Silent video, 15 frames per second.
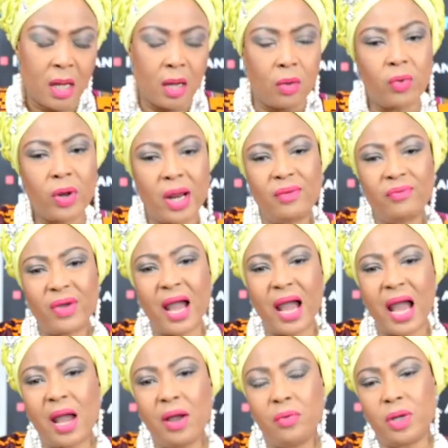Whenever
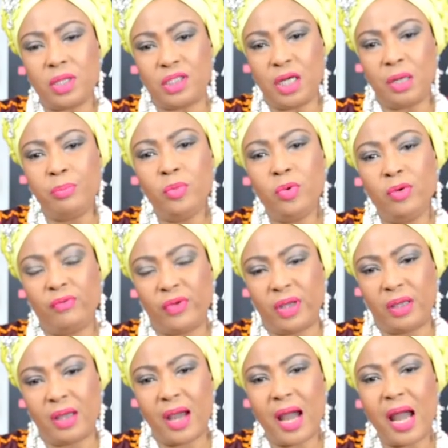I watch a
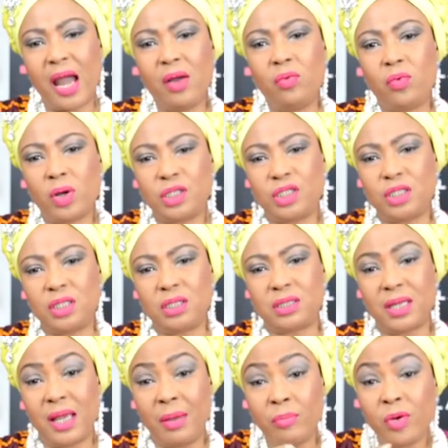movie, I watch it,
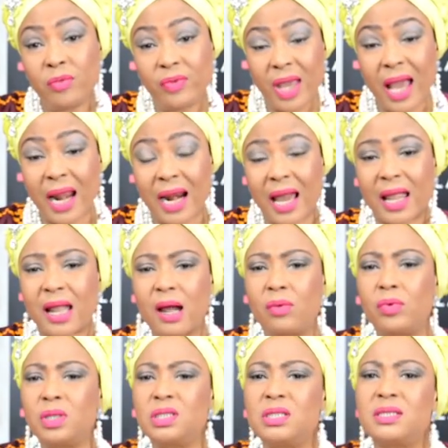a movie I like, I
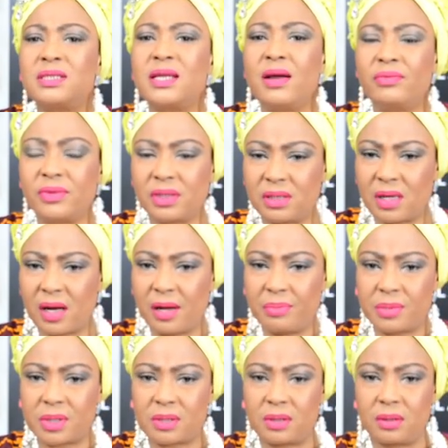watch it several
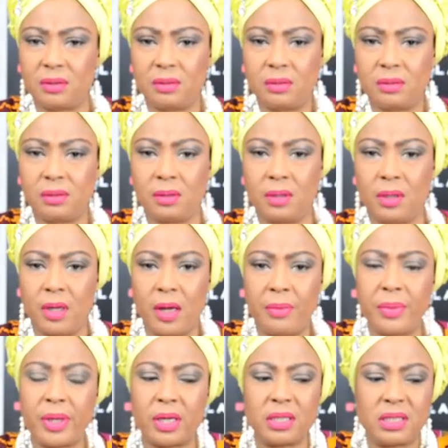times.
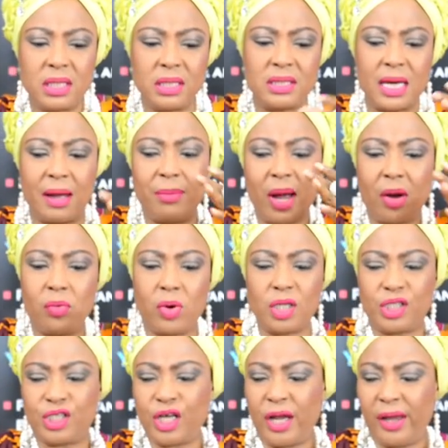Because each time I
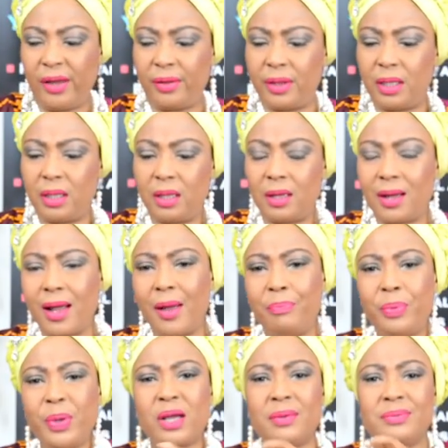watch it, I
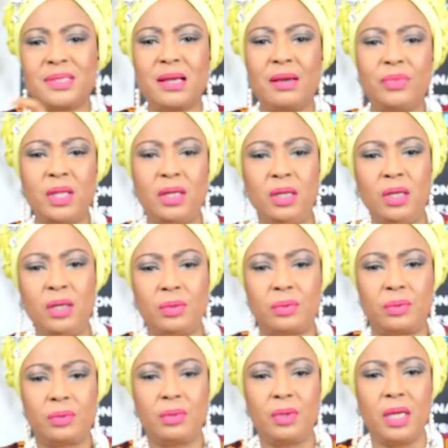pick up something
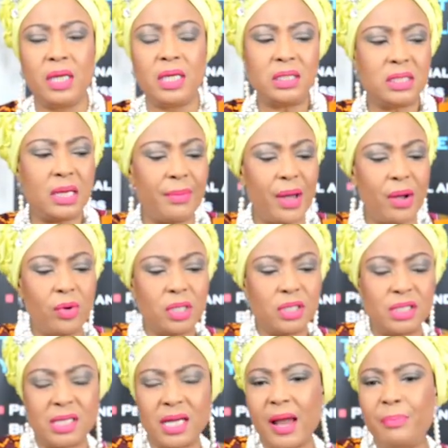new. Each time I
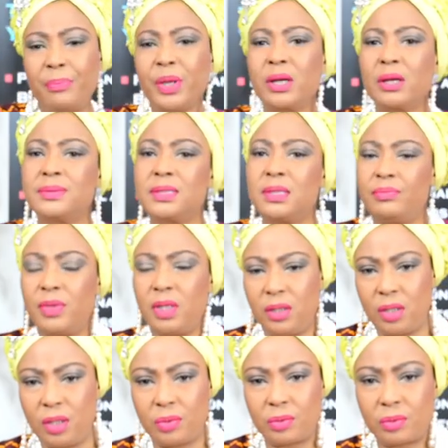watch it, I pick up something
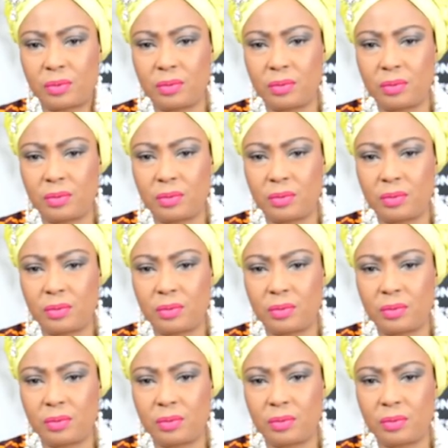new.